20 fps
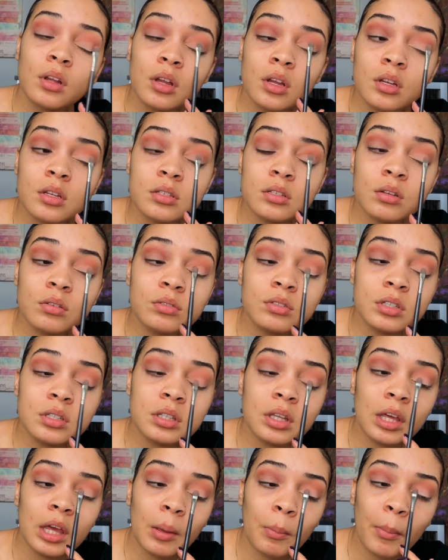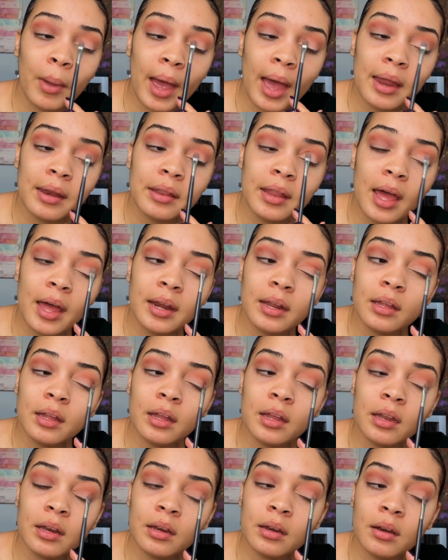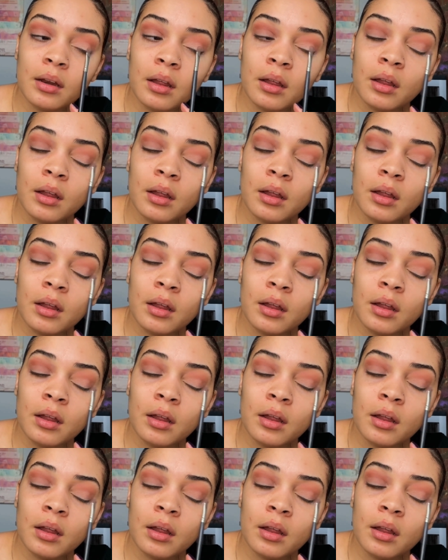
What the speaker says: So just keep patting that in.